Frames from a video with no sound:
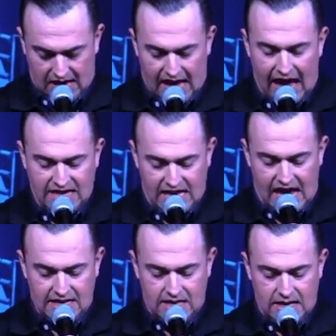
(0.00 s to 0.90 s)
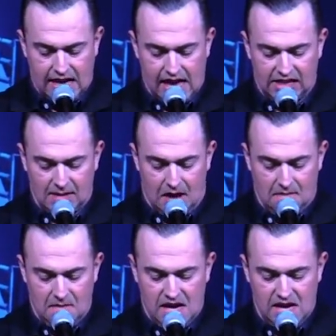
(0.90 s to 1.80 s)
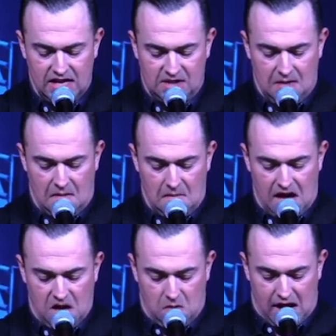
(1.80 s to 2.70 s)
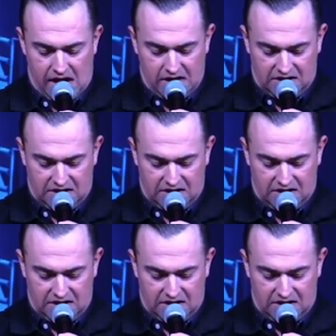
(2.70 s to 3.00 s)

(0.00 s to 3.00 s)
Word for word: At the end of the day, it's about me, it's about my rights,